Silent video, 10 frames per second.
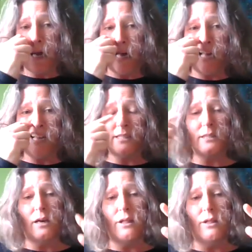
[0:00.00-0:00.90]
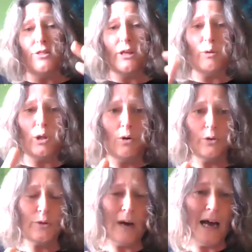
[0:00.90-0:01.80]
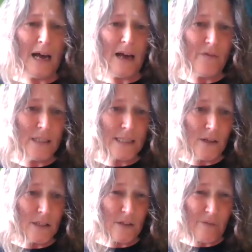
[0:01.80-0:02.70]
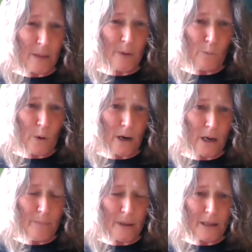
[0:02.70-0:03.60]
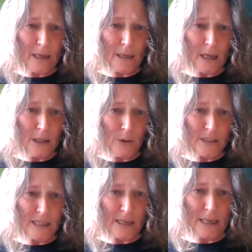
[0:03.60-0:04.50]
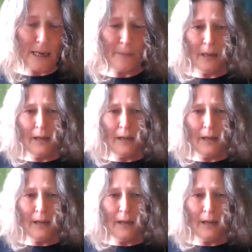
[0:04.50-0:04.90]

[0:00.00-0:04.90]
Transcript: and they will also have skills development work built in alongside that.